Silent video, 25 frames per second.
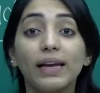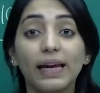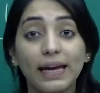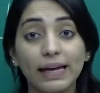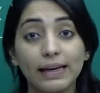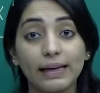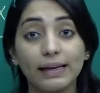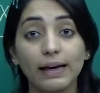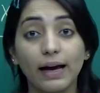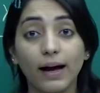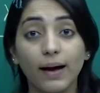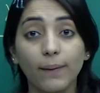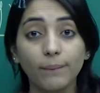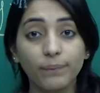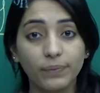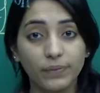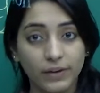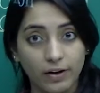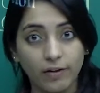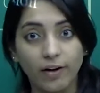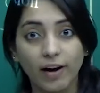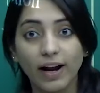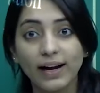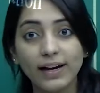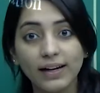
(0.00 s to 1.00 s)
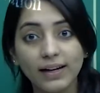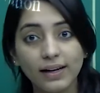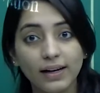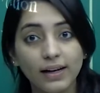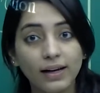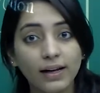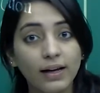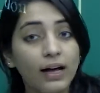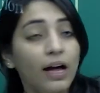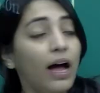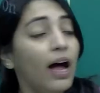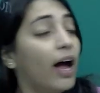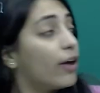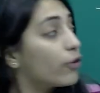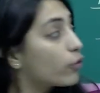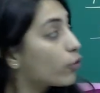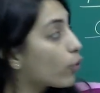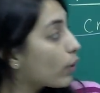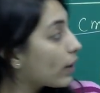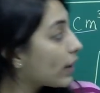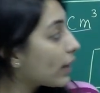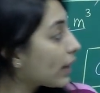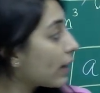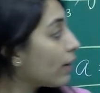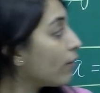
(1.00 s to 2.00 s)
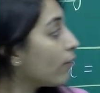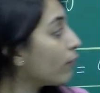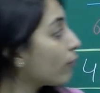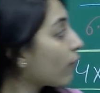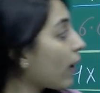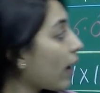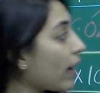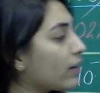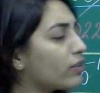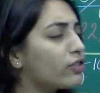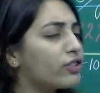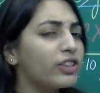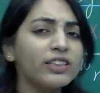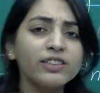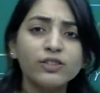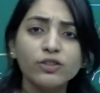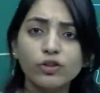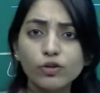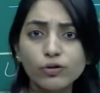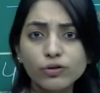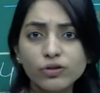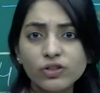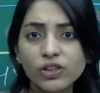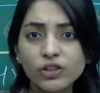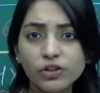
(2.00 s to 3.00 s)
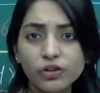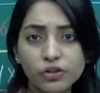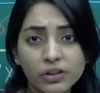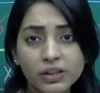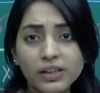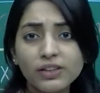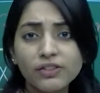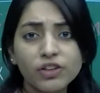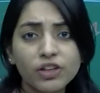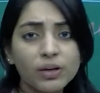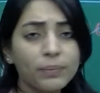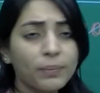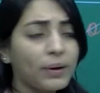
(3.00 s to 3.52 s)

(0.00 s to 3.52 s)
area, right? So if, just use the unitary